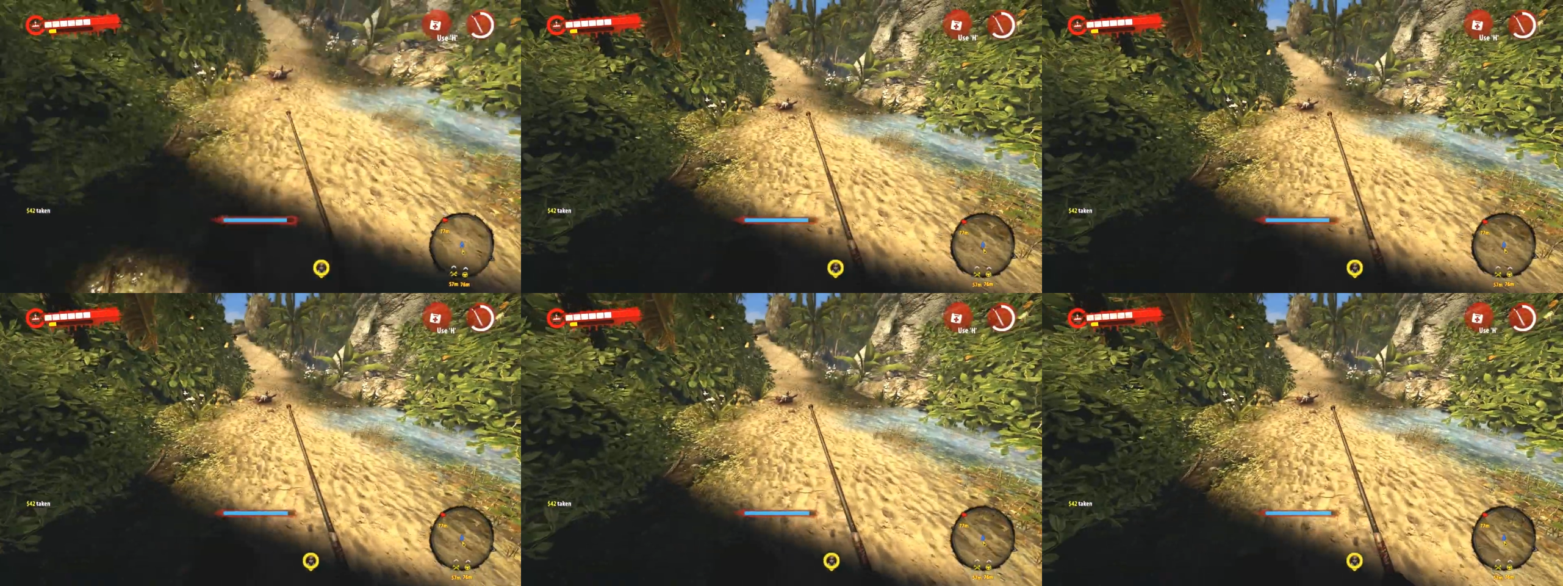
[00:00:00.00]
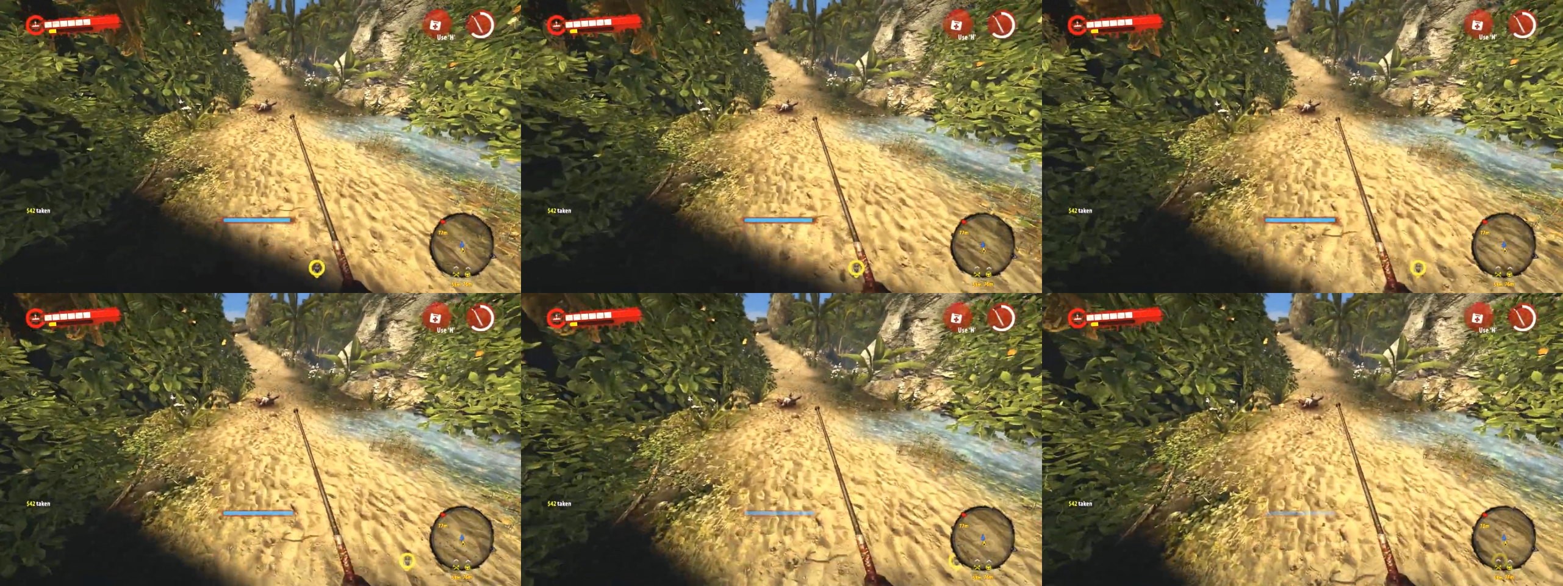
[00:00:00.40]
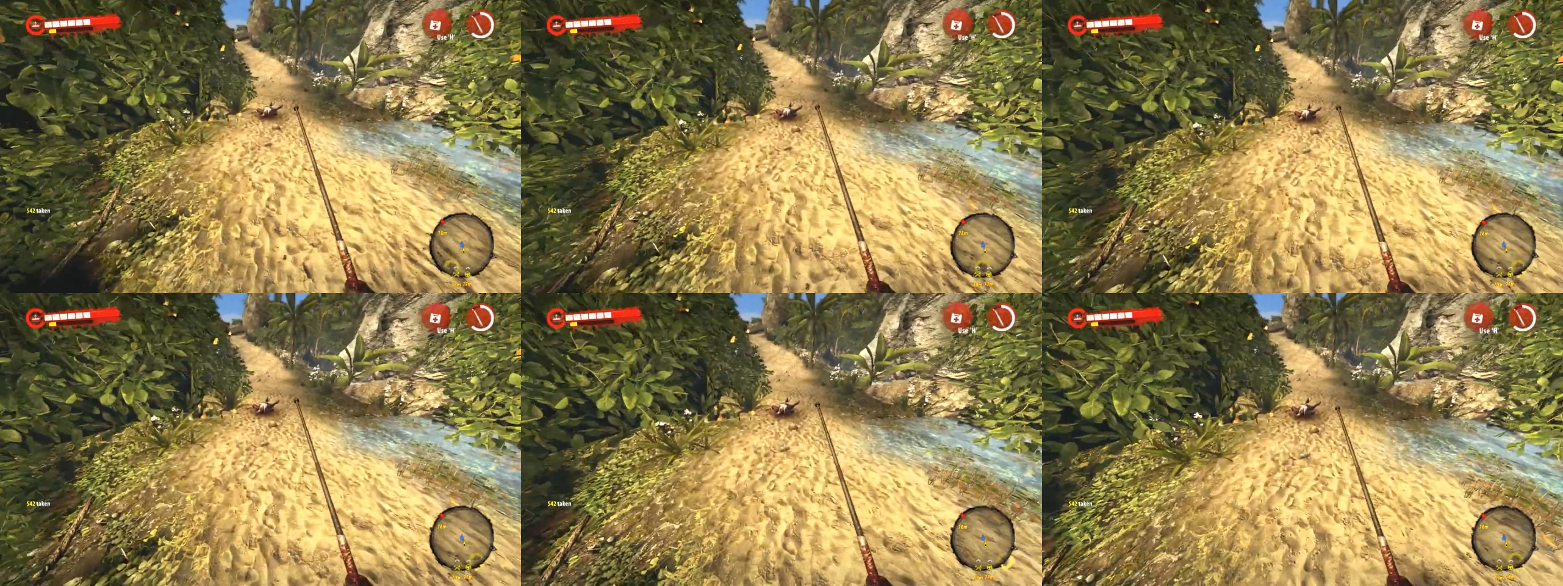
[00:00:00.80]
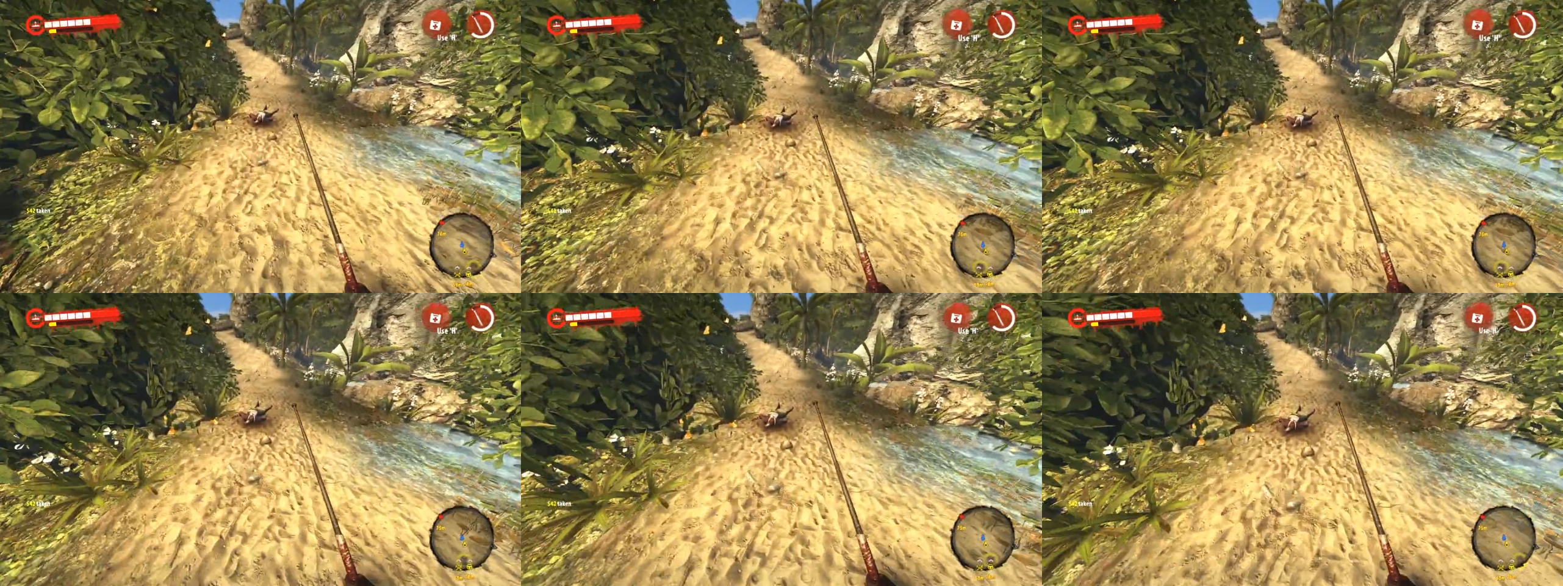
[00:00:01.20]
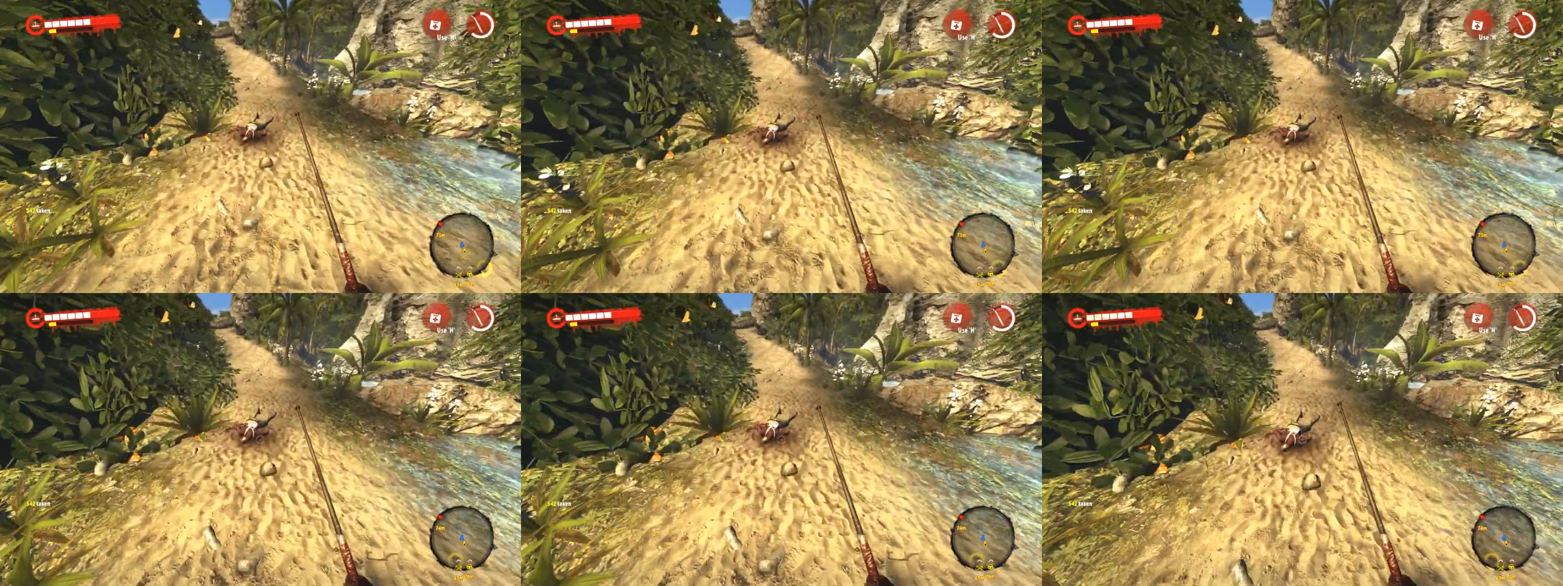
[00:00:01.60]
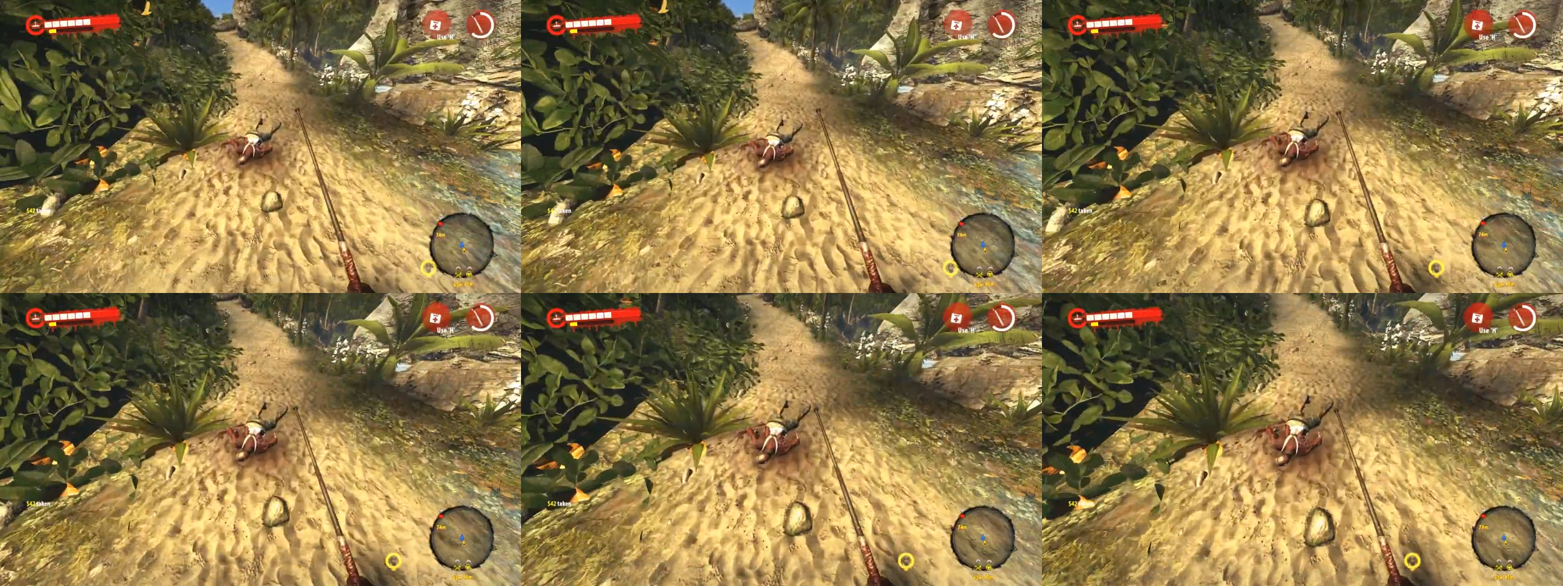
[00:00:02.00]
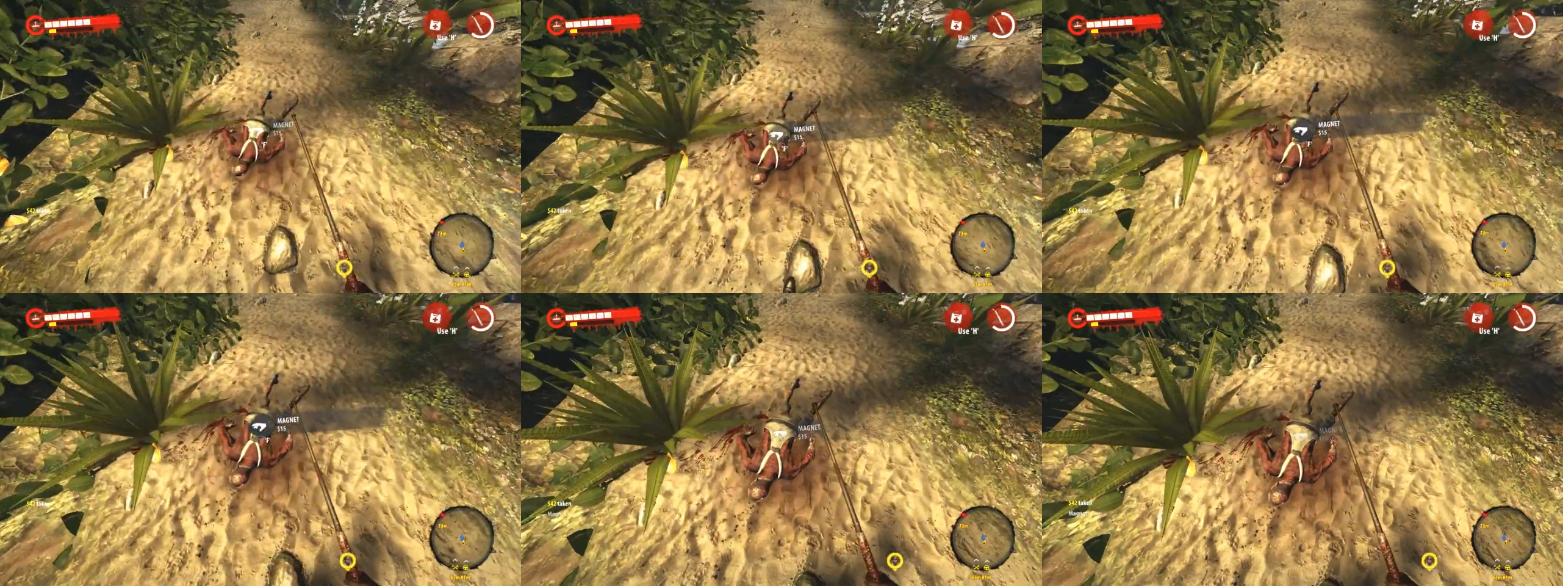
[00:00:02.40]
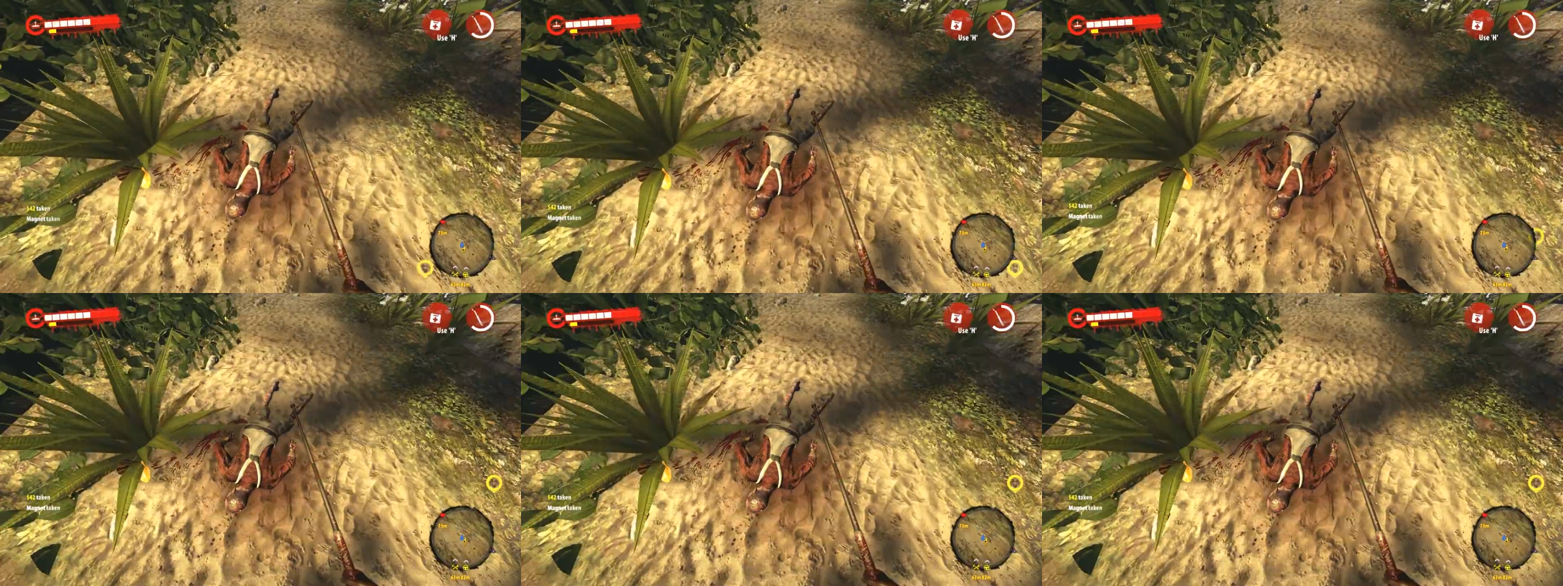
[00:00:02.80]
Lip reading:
Nobody's mouth can be seen.